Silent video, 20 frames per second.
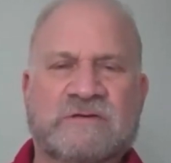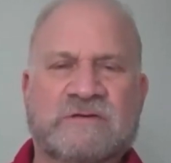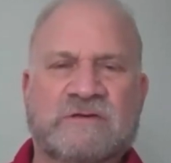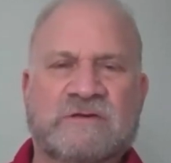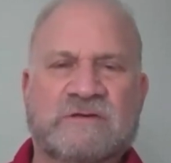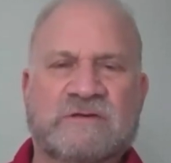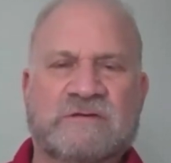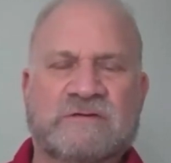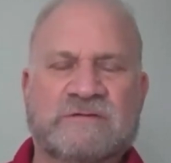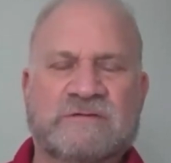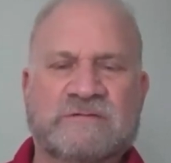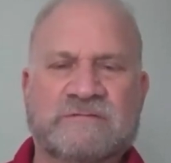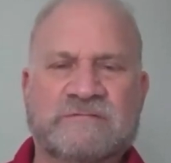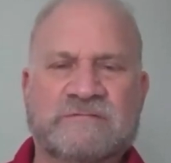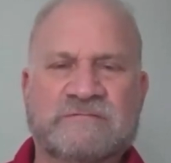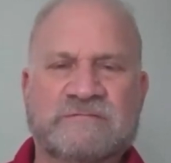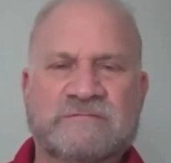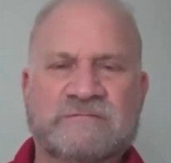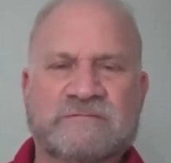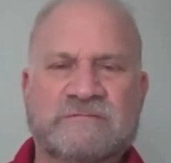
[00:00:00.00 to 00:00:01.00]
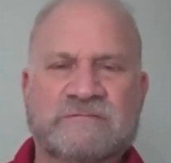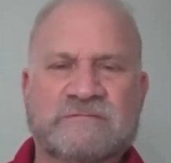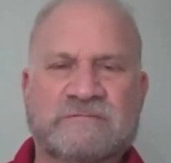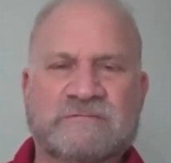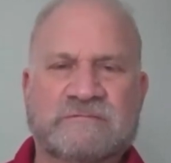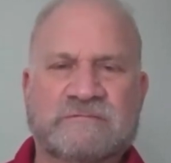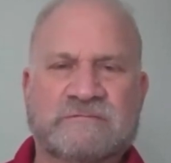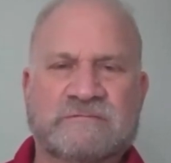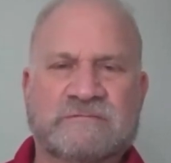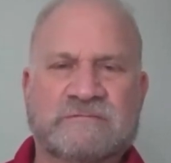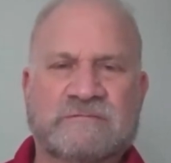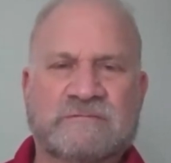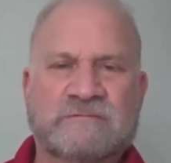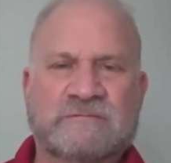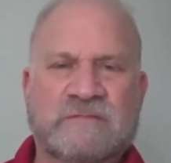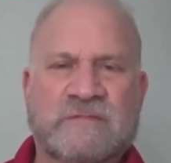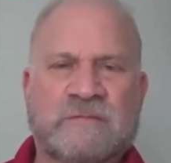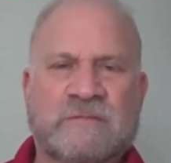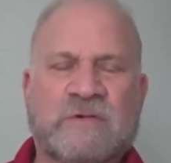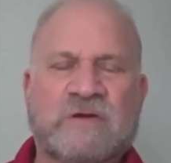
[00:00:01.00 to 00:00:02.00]
eat,
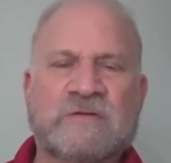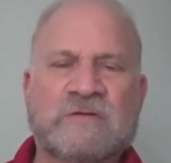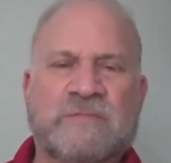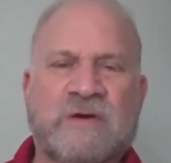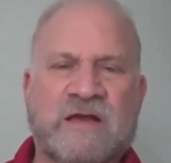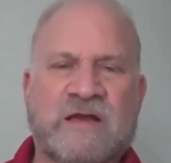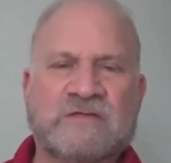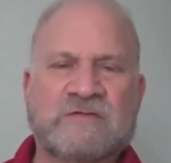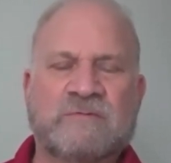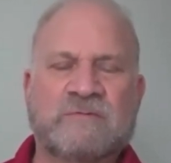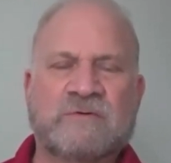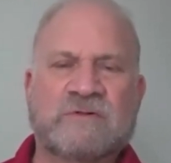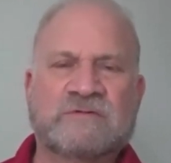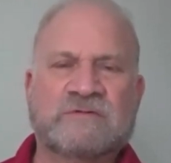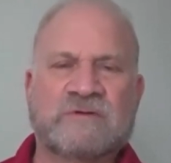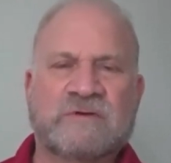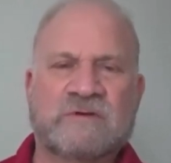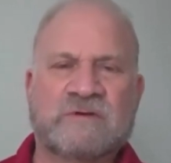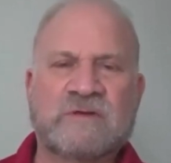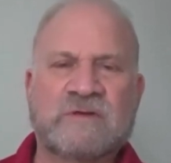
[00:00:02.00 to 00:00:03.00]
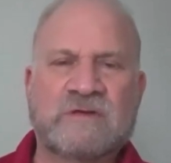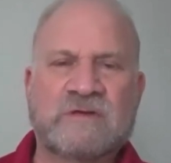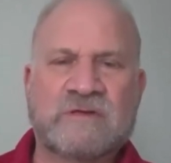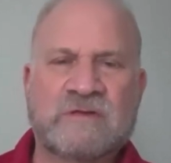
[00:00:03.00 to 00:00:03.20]
but impossible to